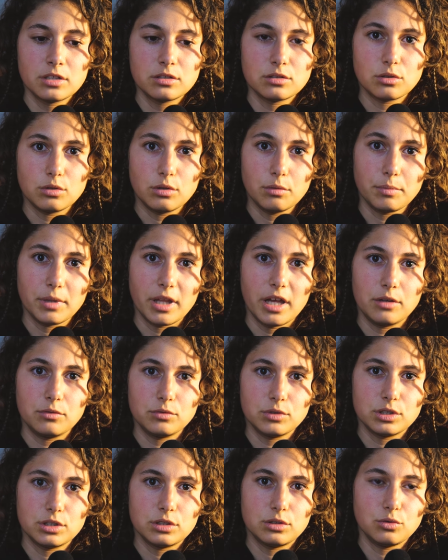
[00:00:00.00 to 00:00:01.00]
So the plan
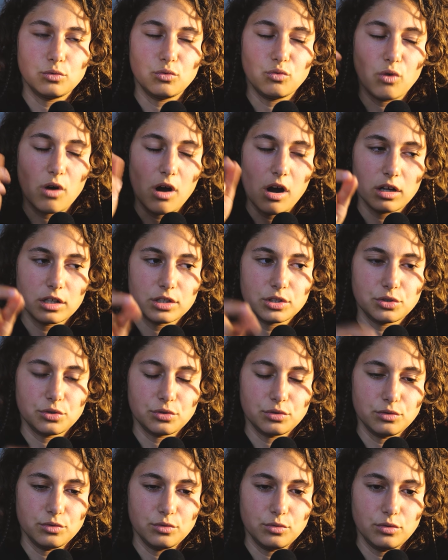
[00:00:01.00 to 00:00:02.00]
was to walk
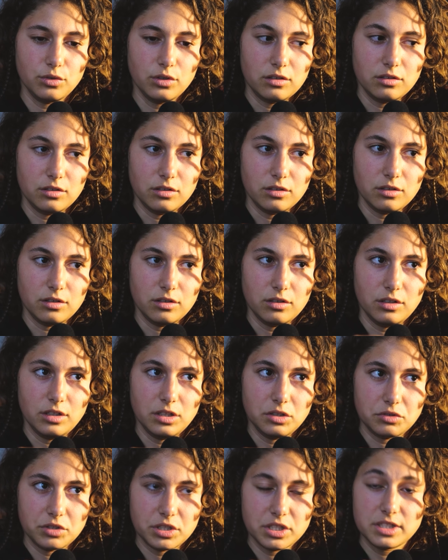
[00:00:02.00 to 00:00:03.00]
through the
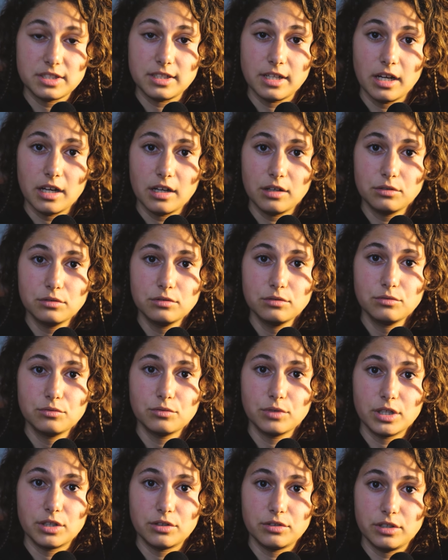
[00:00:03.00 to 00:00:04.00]
nearest town
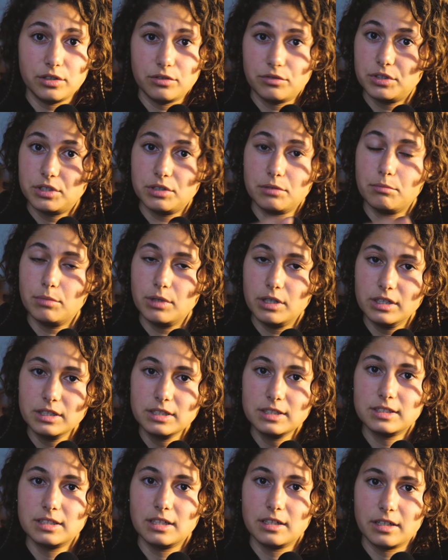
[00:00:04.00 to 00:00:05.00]
where there is a
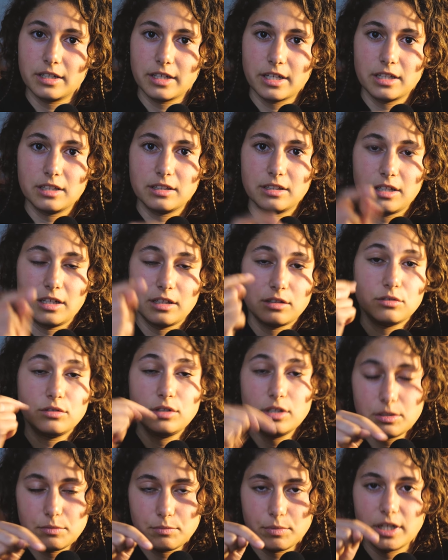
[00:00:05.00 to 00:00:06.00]
bus that I can take to
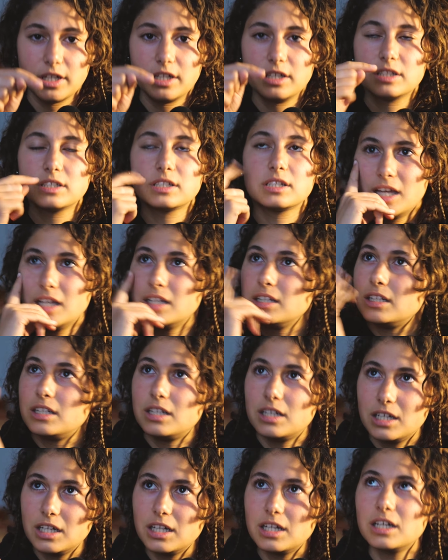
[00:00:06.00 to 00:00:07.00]
this place.
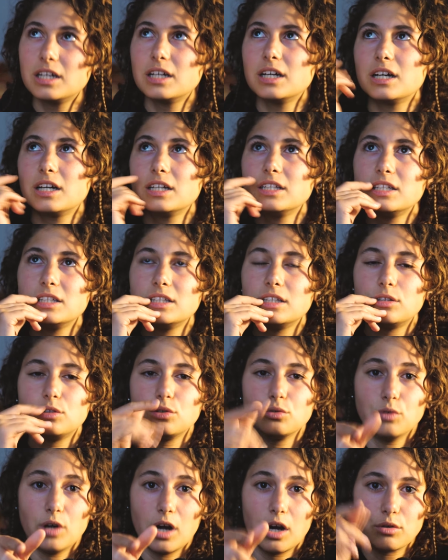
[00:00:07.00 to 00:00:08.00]
And I needed
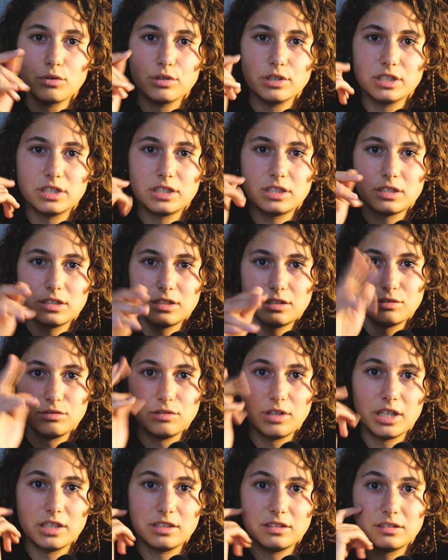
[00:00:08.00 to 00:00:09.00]
2 hours to
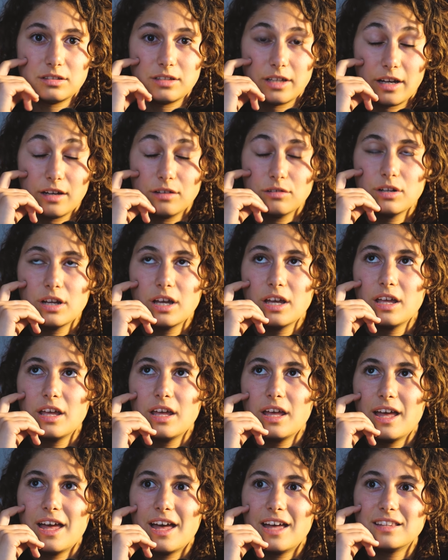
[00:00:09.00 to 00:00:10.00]
that town.
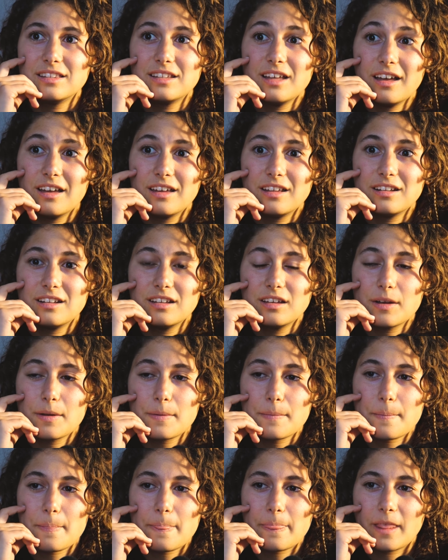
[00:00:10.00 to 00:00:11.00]
And then
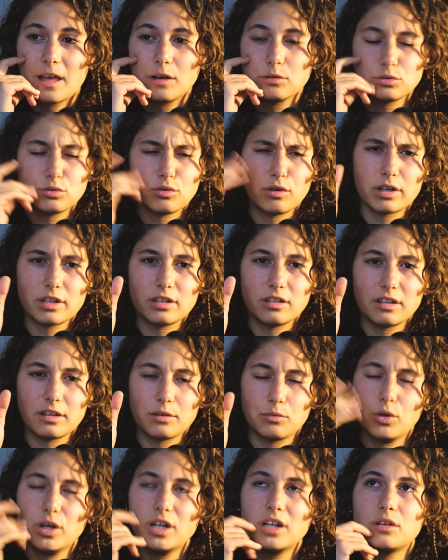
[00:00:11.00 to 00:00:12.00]
I was walking like
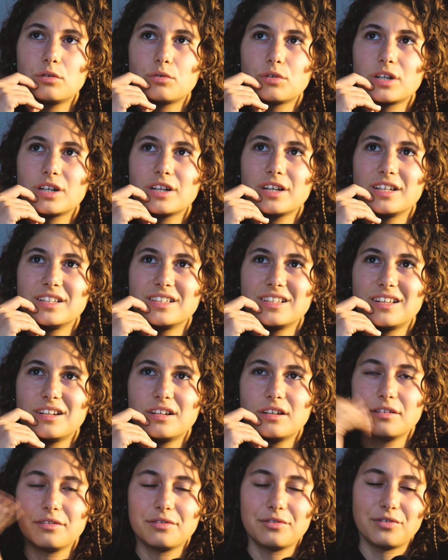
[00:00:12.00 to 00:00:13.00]
1 hour and
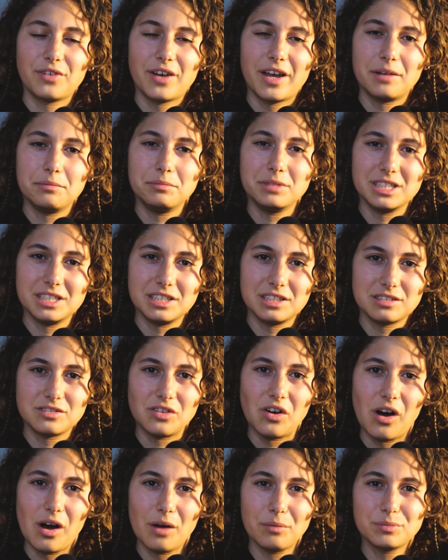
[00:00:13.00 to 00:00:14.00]
then a family
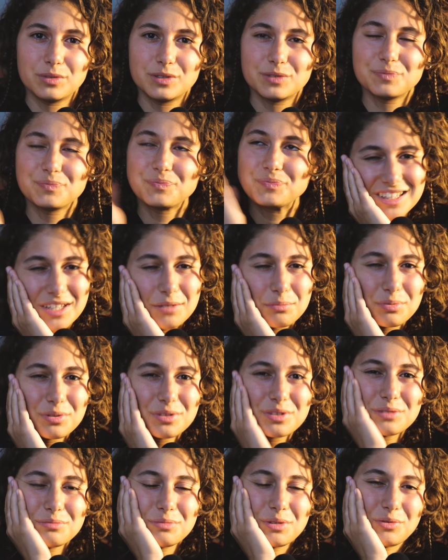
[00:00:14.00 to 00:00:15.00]
stopped and they
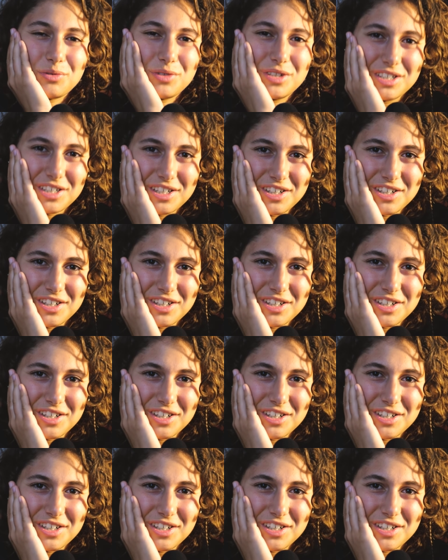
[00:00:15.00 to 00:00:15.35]
pulled me with a